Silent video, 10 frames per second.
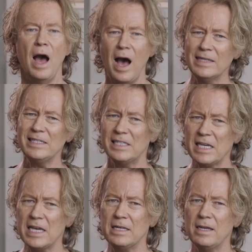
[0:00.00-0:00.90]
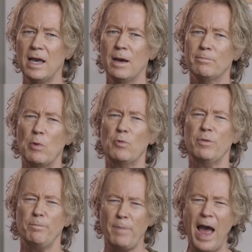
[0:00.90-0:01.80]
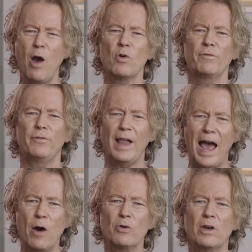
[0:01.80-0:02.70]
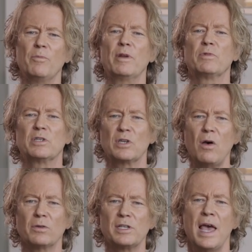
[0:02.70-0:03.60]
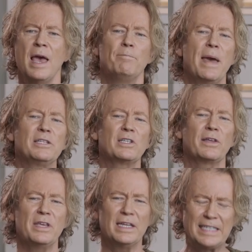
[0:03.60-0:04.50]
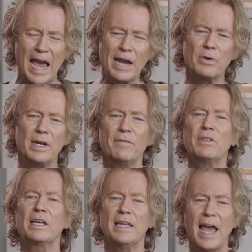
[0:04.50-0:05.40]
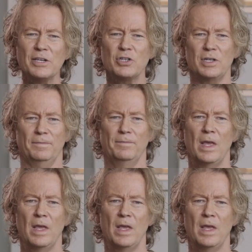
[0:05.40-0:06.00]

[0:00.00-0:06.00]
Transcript: Unseen, but with powerful outcome and results based on the integrity of the connection.